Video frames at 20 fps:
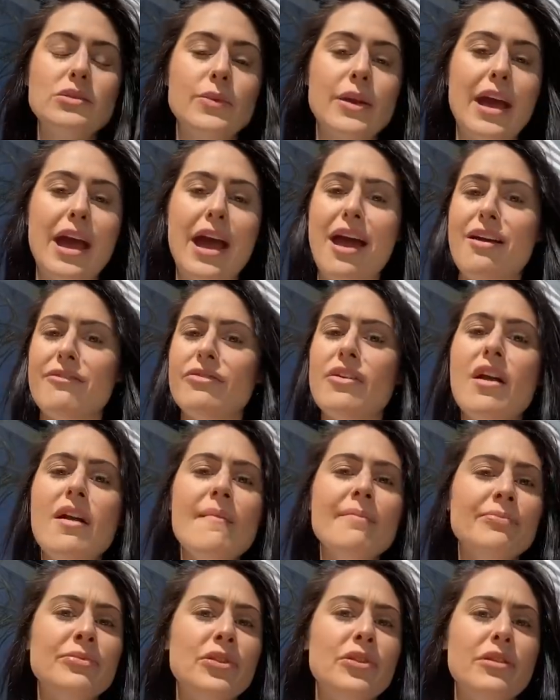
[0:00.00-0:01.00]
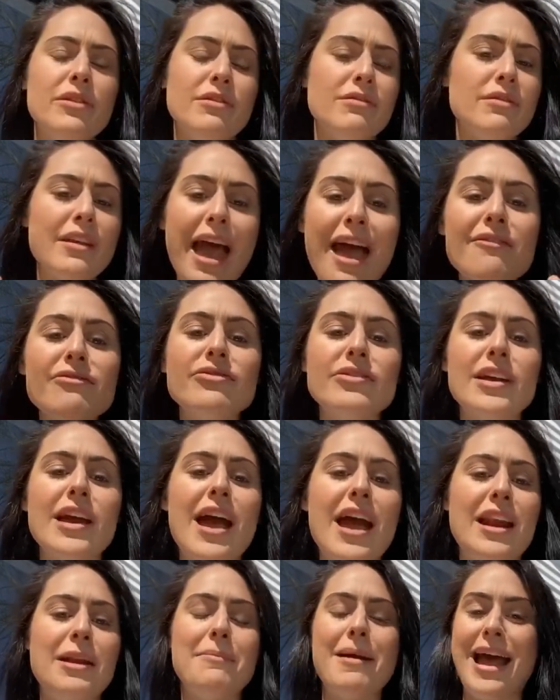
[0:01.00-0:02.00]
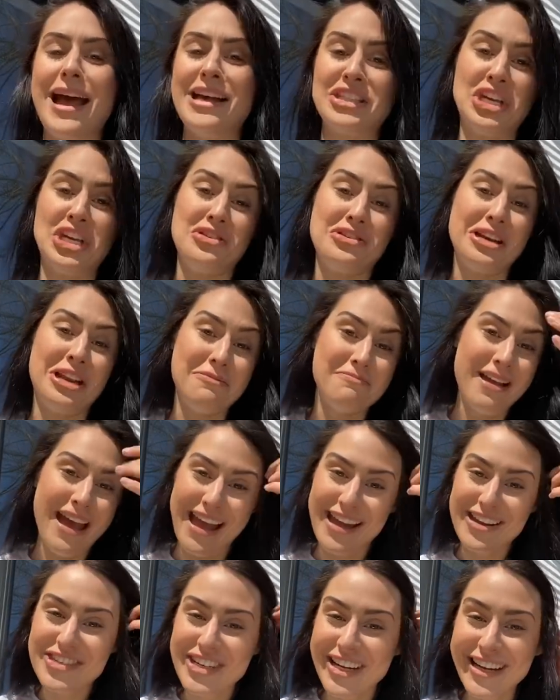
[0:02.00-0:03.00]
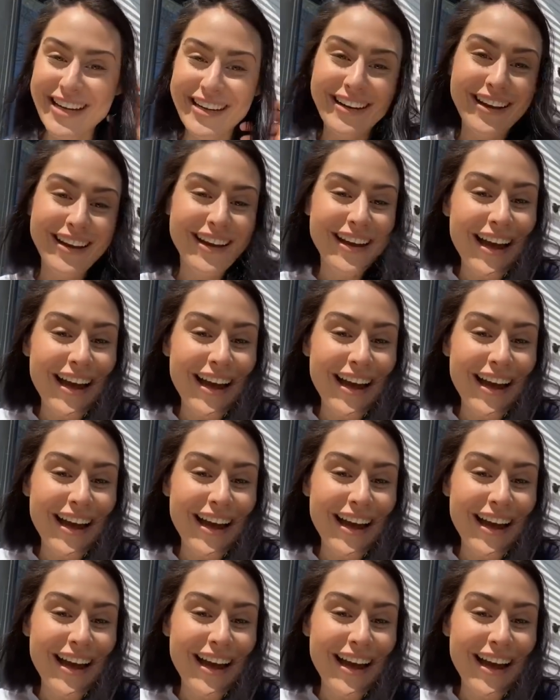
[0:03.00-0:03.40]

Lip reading: We have every kind of mask you could imagine.